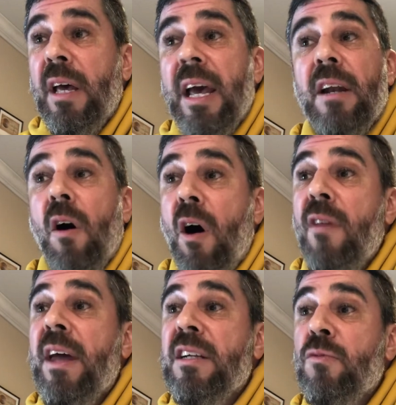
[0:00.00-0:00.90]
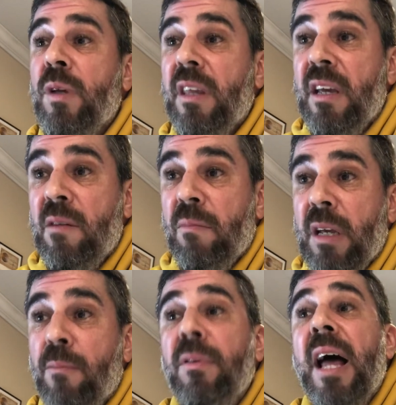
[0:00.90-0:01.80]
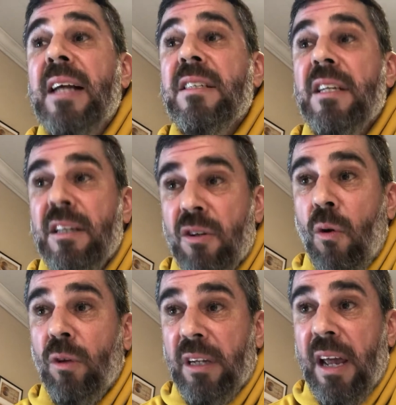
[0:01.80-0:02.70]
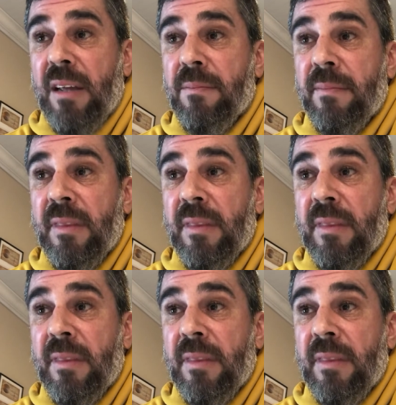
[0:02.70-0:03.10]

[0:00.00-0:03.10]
and all that is within me, bless his holy name.